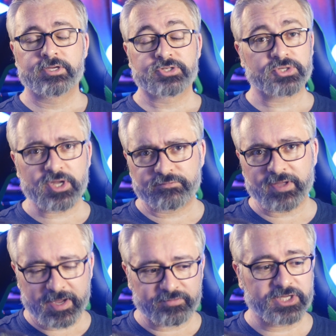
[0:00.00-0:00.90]
So
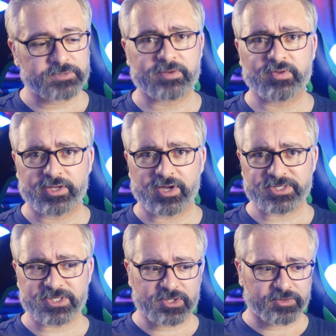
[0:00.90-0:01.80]
far, everything's been really
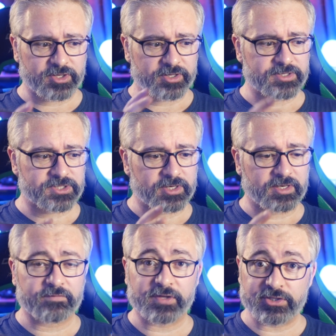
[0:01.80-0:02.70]
nice. It's got a
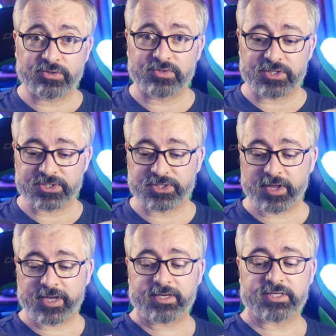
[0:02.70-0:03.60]
lovely new
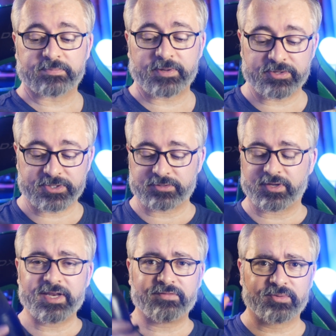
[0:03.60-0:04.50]
design as opposed to,
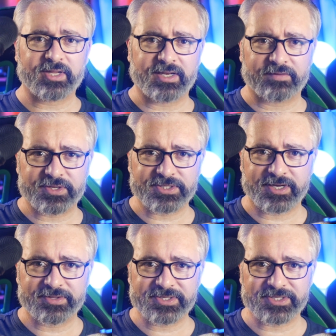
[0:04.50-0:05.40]
I never really loved the
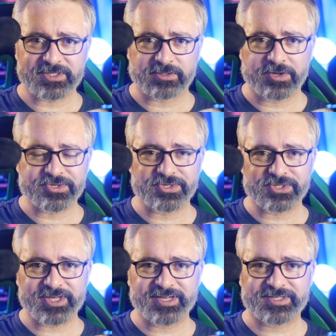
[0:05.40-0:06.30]
design of this lozenge thing.